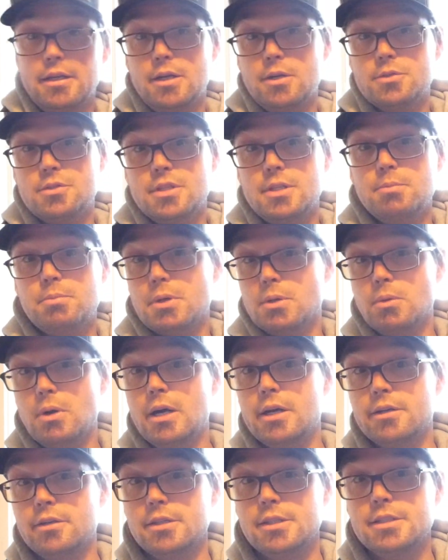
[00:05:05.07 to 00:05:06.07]
how deep your
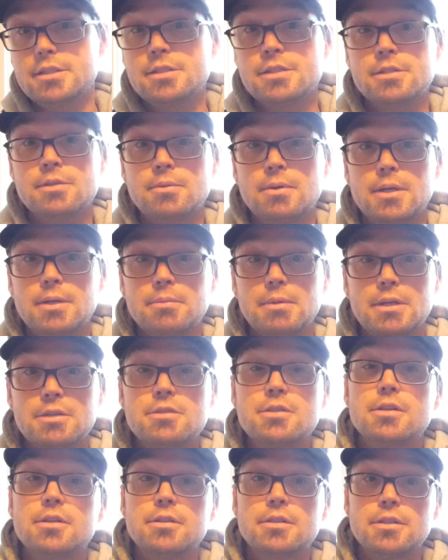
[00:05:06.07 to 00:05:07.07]
water is, you want to make
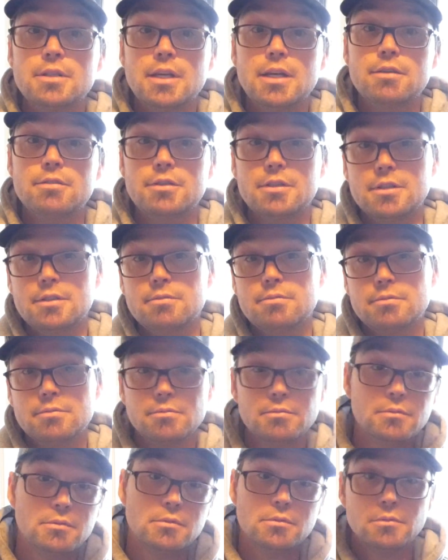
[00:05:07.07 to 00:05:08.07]
sure that you have
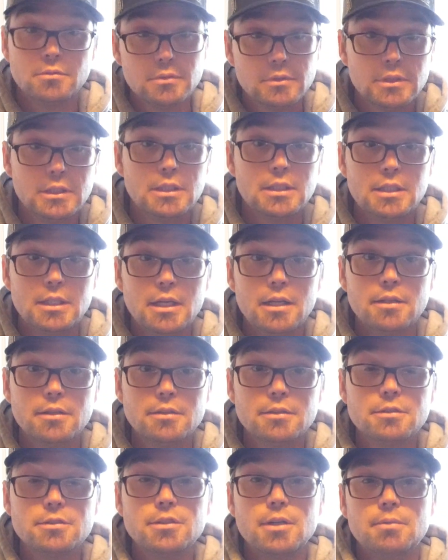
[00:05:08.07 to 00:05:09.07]

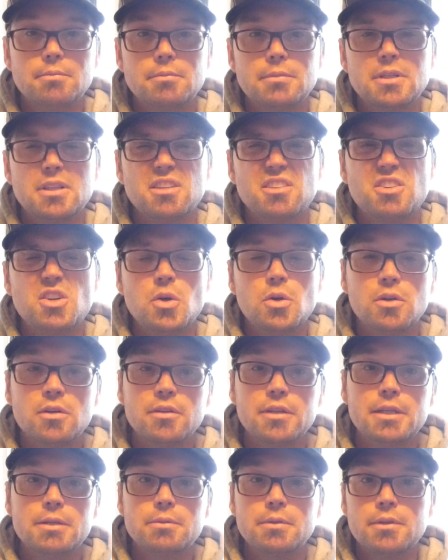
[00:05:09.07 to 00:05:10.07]
something to
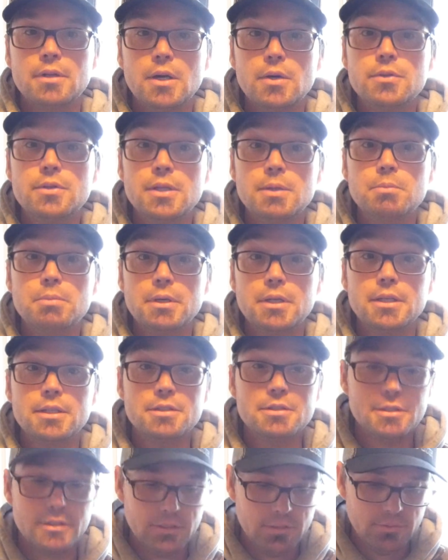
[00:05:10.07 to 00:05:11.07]
correlate with how deep it
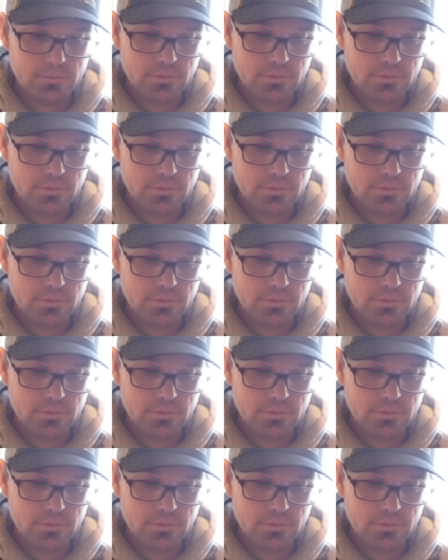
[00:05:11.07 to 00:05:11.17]
is.